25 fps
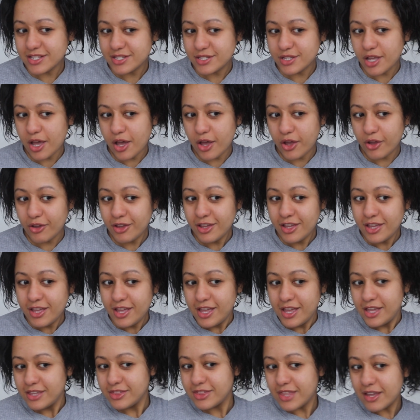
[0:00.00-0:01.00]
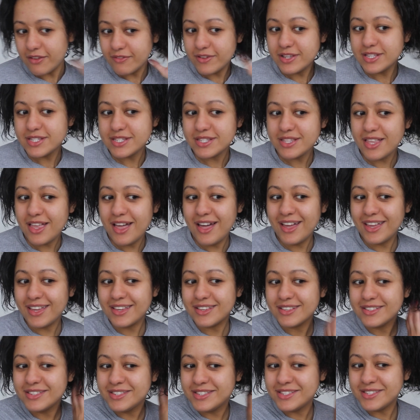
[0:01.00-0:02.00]
So there is
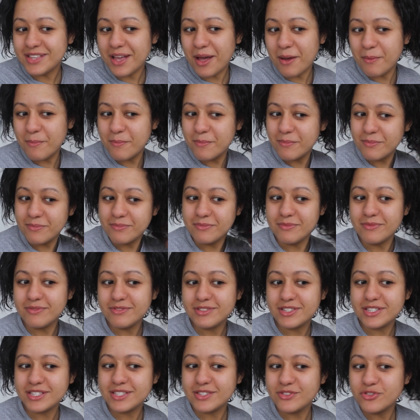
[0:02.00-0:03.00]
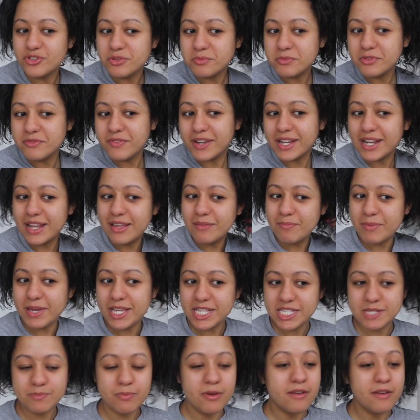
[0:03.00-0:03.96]
like some just normal ringlet bits,